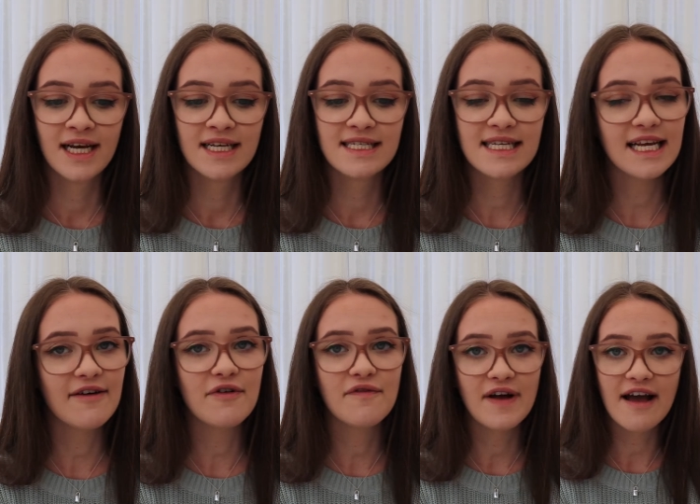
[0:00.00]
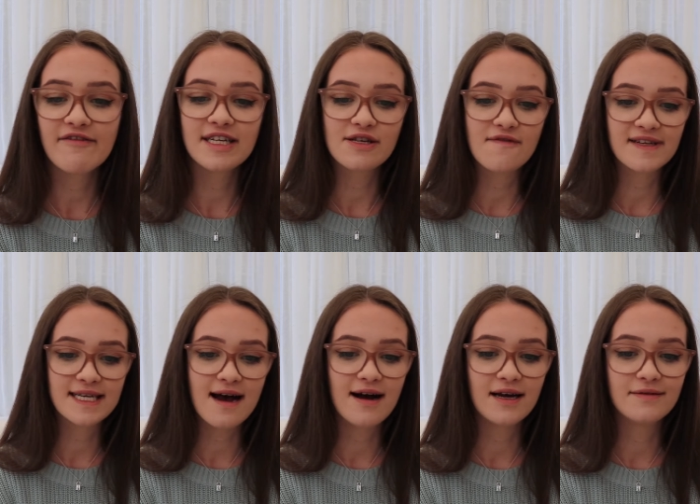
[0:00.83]
Sea level varies over
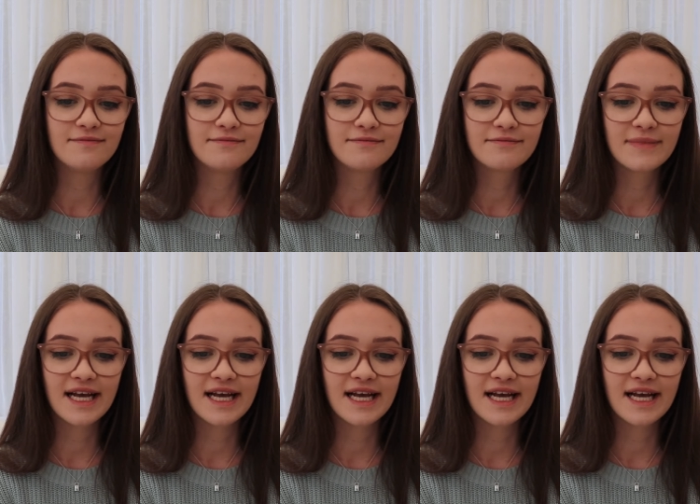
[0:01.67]
time.